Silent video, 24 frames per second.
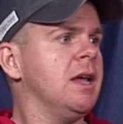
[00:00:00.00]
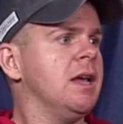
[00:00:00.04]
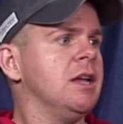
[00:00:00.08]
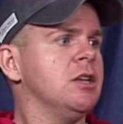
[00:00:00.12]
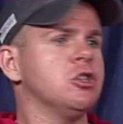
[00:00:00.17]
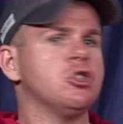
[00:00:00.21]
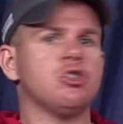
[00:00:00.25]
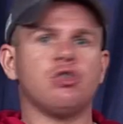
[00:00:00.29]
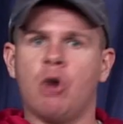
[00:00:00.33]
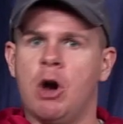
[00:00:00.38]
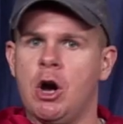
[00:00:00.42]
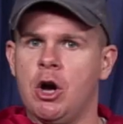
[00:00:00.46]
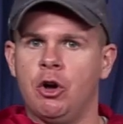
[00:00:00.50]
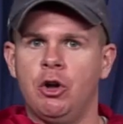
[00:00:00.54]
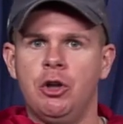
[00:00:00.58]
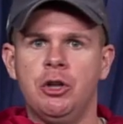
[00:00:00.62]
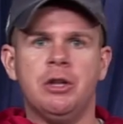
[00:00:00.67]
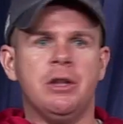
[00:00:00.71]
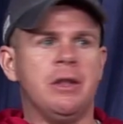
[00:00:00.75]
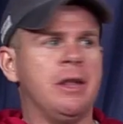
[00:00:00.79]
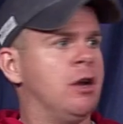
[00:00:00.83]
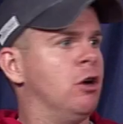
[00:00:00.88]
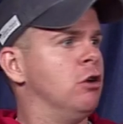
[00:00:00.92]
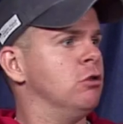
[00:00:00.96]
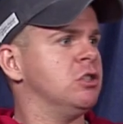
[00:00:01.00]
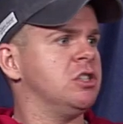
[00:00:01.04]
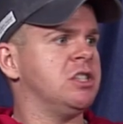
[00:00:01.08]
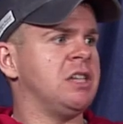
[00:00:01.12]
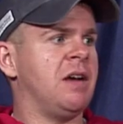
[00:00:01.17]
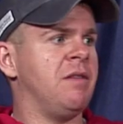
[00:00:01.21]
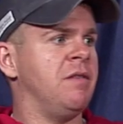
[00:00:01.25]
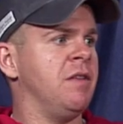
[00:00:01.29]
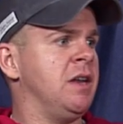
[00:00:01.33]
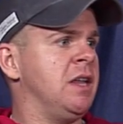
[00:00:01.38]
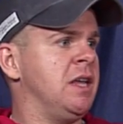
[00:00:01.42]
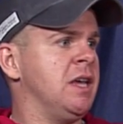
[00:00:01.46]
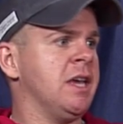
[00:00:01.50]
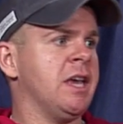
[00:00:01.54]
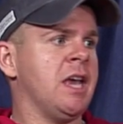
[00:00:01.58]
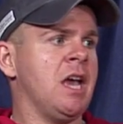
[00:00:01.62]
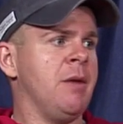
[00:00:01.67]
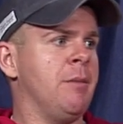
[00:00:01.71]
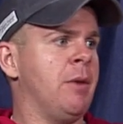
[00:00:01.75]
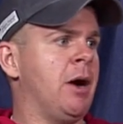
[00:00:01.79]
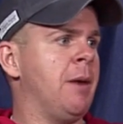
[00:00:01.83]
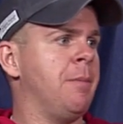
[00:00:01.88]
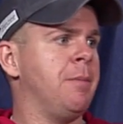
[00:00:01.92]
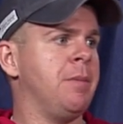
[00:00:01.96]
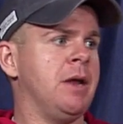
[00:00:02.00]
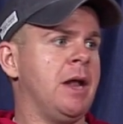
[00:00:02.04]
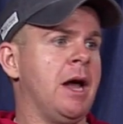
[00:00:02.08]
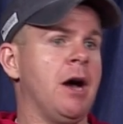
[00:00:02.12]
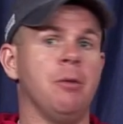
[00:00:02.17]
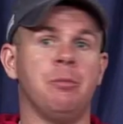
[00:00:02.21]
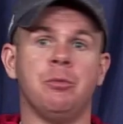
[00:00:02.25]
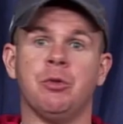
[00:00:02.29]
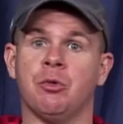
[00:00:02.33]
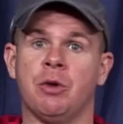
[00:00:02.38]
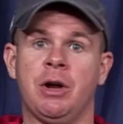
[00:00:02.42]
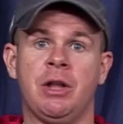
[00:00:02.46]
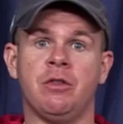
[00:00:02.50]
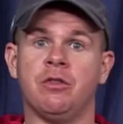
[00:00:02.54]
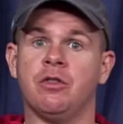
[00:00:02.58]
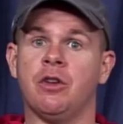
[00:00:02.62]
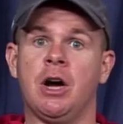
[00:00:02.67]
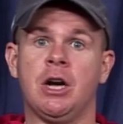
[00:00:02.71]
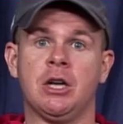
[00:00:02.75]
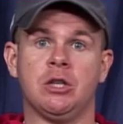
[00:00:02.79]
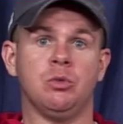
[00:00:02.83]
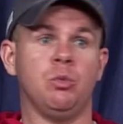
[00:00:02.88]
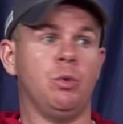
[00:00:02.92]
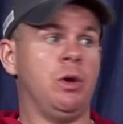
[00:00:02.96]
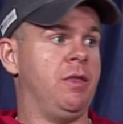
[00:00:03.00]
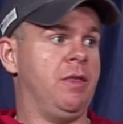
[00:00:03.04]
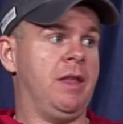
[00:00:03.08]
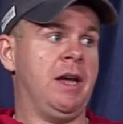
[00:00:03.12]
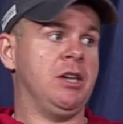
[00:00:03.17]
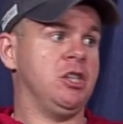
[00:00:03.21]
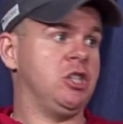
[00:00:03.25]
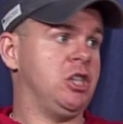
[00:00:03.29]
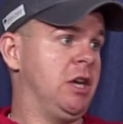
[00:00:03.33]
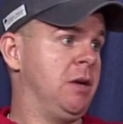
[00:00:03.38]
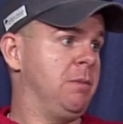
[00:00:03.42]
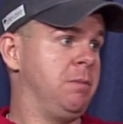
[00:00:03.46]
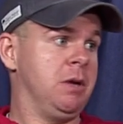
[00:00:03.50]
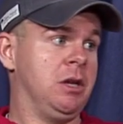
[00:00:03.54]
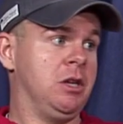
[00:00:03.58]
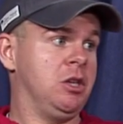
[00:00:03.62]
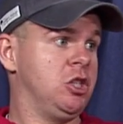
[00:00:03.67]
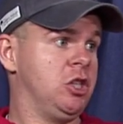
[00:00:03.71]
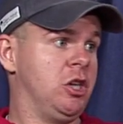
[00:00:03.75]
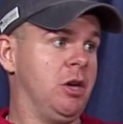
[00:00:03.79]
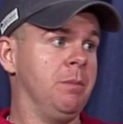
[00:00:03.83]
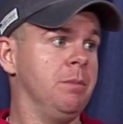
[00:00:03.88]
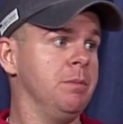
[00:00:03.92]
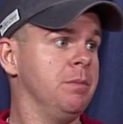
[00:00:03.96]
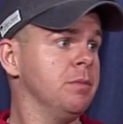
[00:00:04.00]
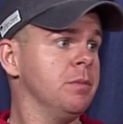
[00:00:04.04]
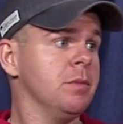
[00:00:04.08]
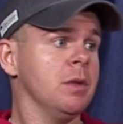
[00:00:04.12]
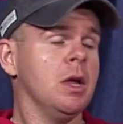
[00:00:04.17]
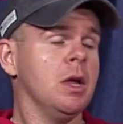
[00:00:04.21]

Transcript: struggled, and then 07 he came up and helped the Red Sox win that championship. Yeah.